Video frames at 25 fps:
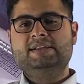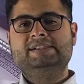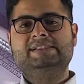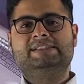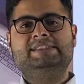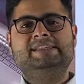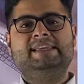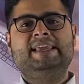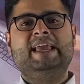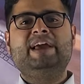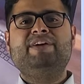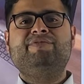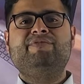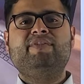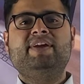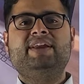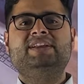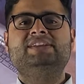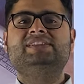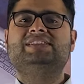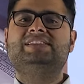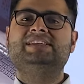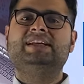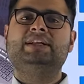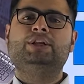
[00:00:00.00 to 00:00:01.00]
CFA
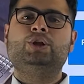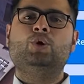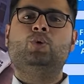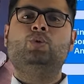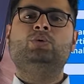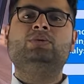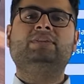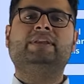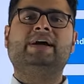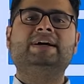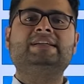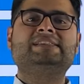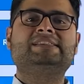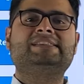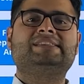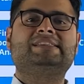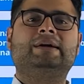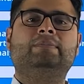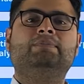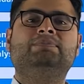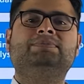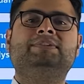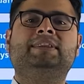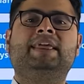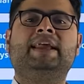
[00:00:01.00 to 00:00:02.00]
Institute does
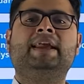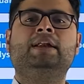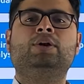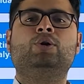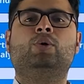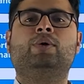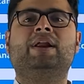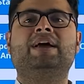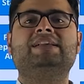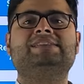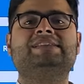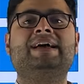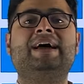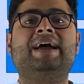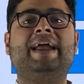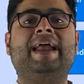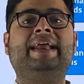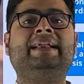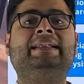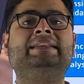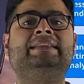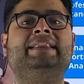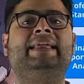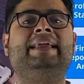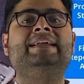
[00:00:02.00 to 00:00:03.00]
something known as an
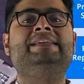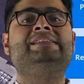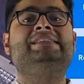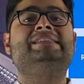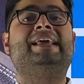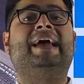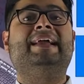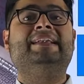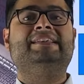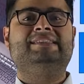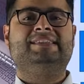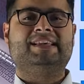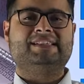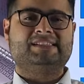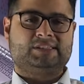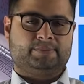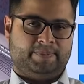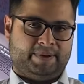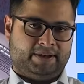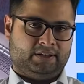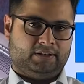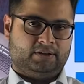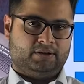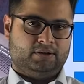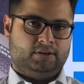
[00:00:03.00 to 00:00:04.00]
ethics
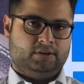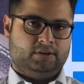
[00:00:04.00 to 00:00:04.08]
adjustment.